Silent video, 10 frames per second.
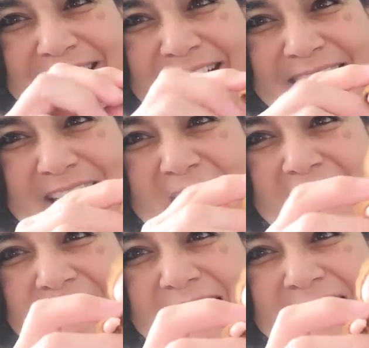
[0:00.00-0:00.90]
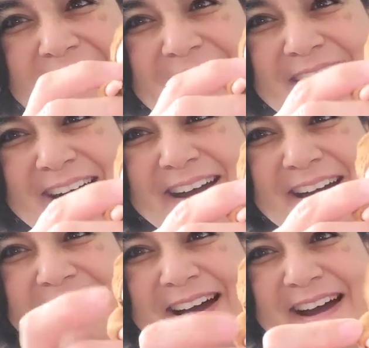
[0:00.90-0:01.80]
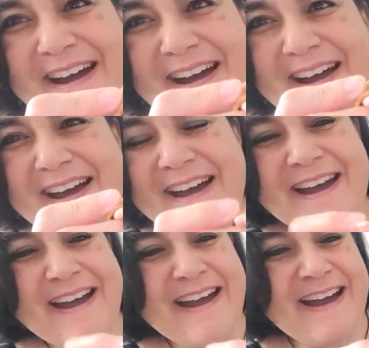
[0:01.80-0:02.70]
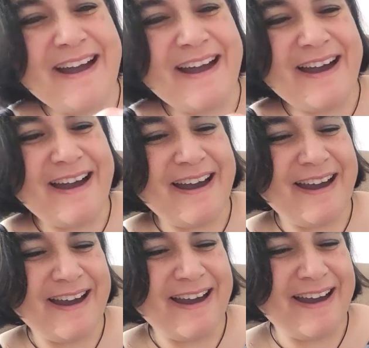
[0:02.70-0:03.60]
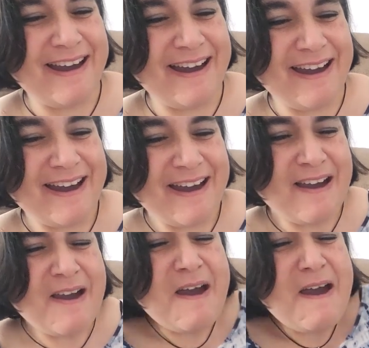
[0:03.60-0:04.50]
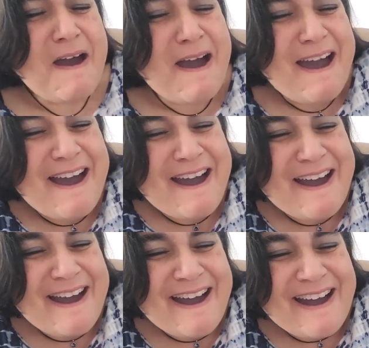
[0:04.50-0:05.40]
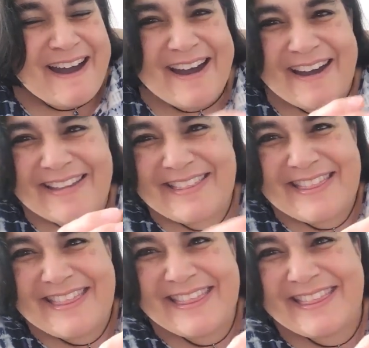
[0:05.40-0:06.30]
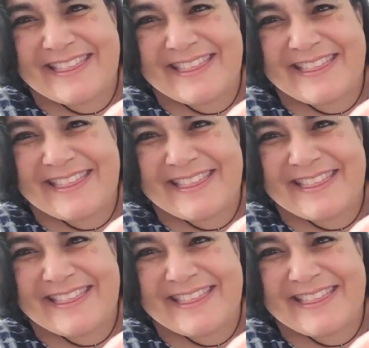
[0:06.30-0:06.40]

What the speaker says: No one is speaking in this clip.